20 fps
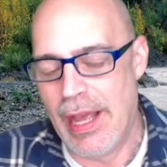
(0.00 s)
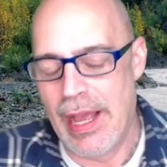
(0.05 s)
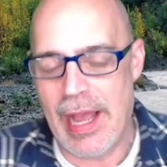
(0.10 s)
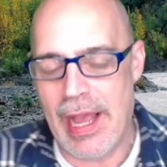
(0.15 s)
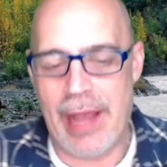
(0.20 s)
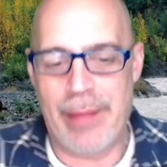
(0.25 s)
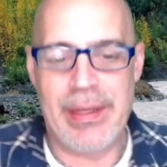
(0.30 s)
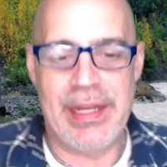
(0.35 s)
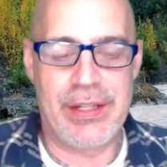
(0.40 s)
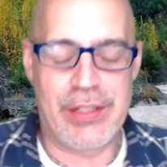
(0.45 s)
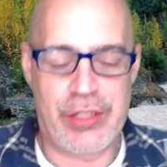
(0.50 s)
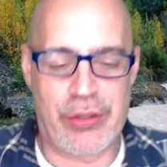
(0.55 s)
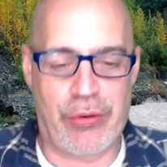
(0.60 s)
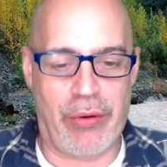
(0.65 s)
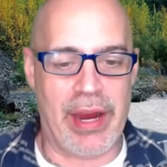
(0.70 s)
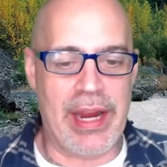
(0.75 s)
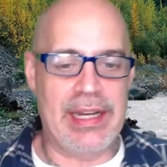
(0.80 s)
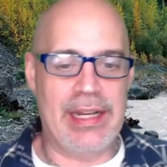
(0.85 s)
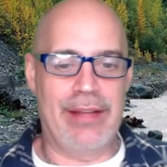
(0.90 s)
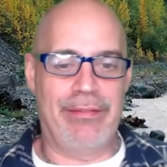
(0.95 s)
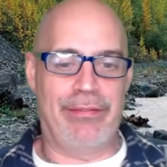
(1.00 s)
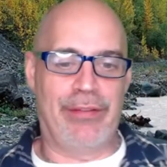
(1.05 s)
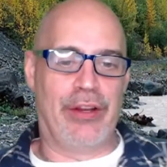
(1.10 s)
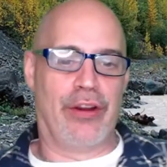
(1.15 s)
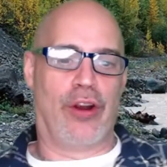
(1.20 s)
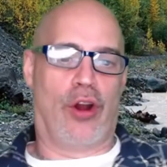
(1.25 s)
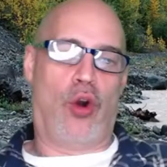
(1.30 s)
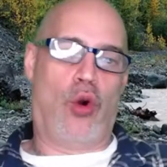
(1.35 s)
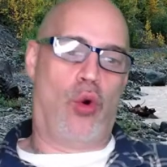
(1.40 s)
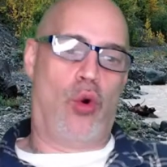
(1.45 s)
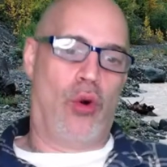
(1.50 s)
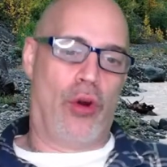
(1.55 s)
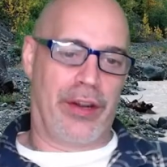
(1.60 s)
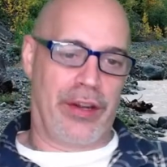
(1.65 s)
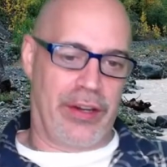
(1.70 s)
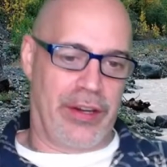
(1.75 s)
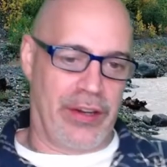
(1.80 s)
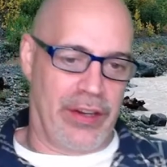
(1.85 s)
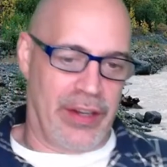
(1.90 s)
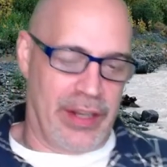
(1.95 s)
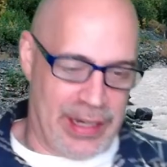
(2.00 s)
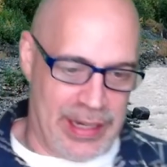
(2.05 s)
I mean, it's great if you're a hoarder